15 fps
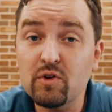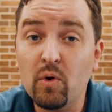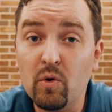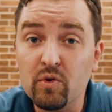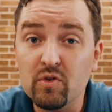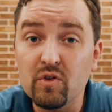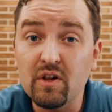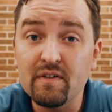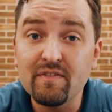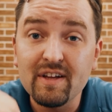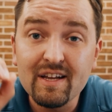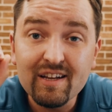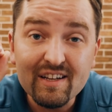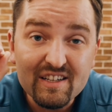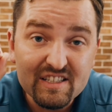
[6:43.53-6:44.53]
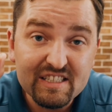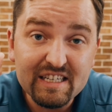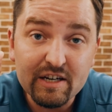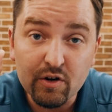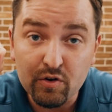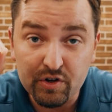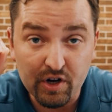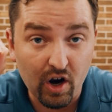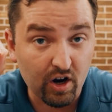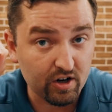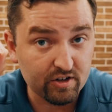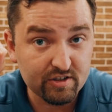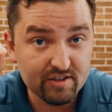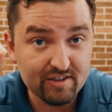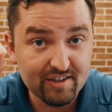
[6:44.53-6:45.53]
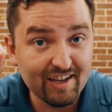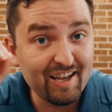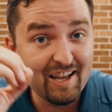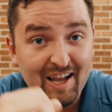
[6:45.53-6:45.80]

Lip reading: total of 0 yards.